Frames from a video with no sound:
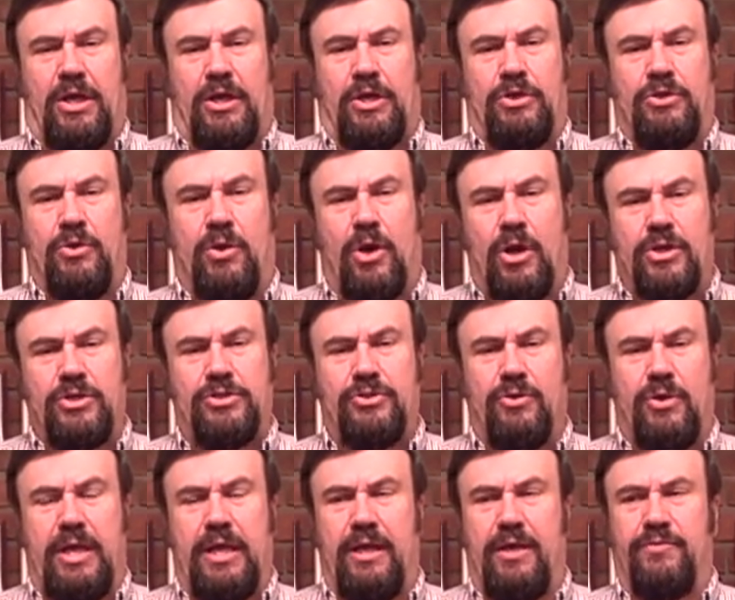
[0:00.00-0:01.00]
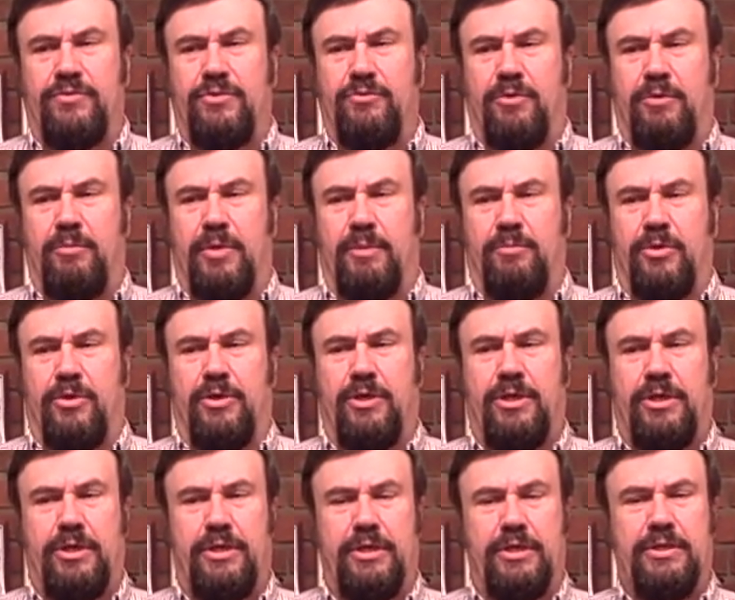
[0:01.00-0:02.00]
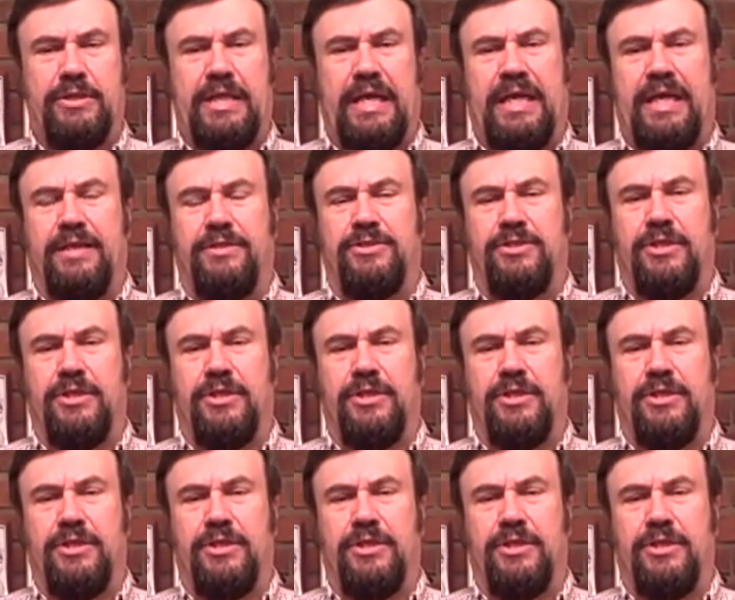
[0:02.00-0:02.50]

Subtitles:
You also have to remember that,